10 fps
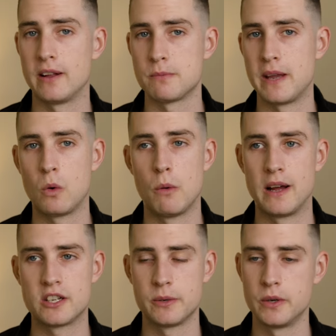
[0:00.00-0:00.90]
be able to make one
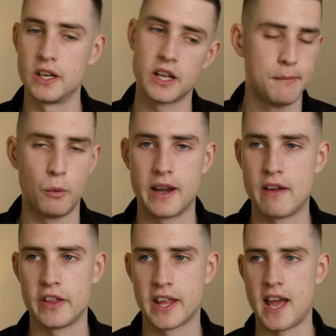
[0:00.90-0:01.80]
battery work. But
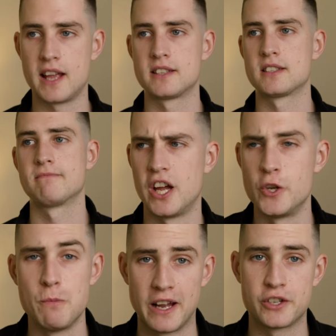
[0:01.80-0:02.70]
whatever the case, a
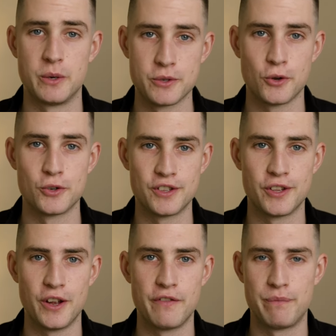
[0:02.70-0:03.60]
new battery was
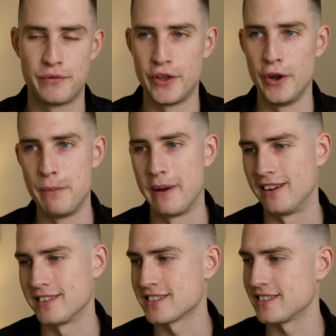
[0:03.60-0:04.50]

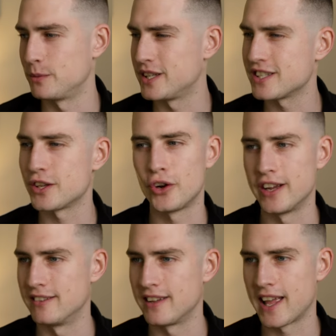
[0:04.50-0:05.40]
£130, which is
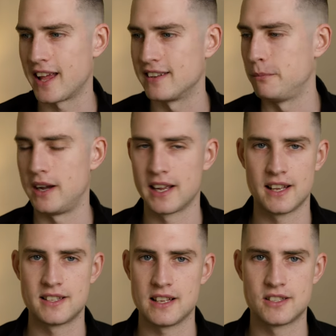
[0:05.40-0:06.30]
annoying, again, but I
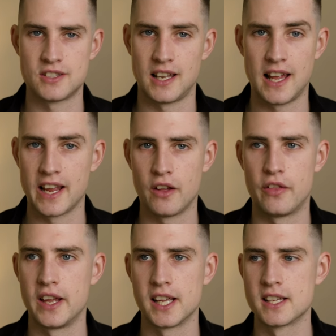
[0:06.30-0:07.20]
guess that's just a Leica
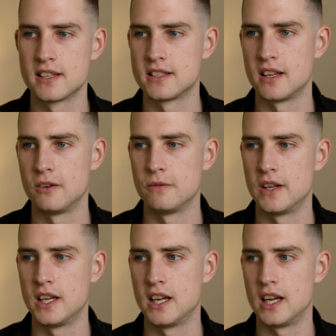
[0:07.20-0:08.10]
thing, so
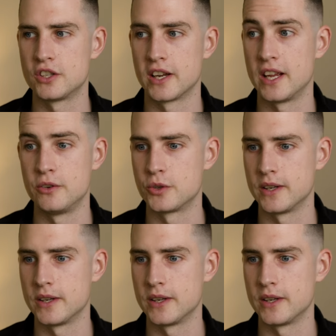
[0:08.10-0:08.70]
I should get used